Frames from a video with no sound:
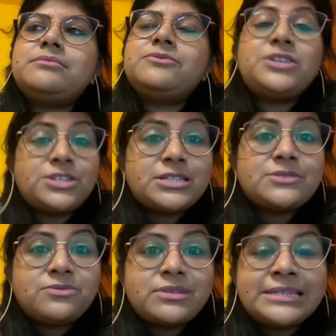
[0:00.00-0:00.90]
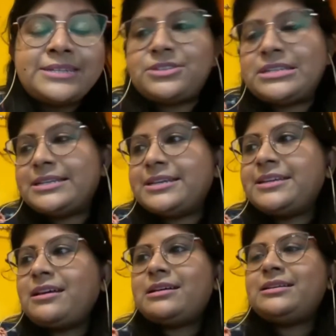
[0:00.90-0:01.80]
which is funny really.
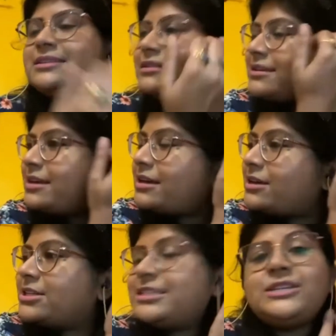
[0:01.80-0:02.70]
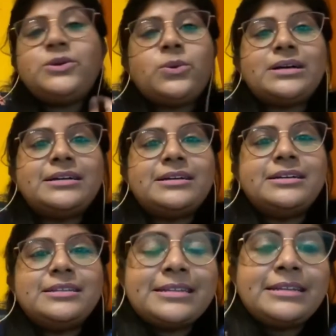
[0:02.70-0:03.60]
I'll tell you
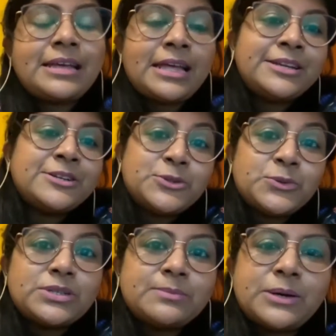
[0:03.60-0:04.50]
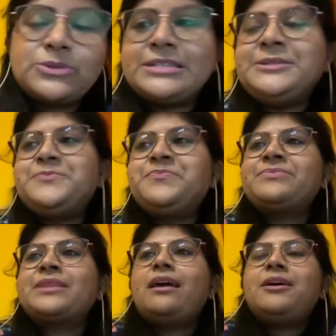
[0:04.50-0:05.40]
a little anecdote about it.
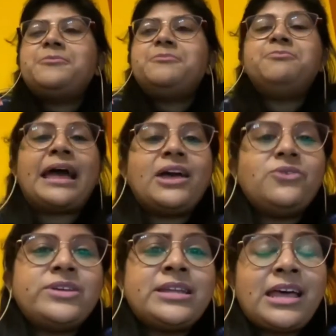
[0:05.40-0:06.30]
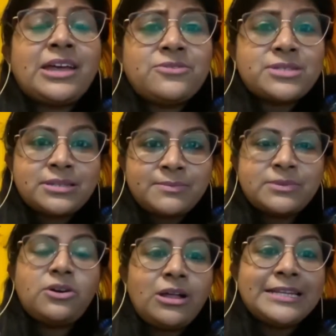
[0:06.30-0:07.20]
Back when I was in
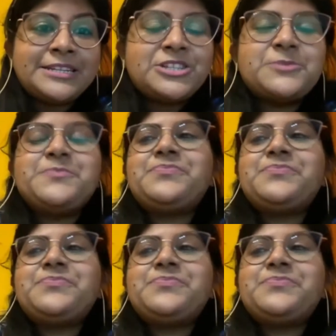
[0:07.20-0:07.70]
college,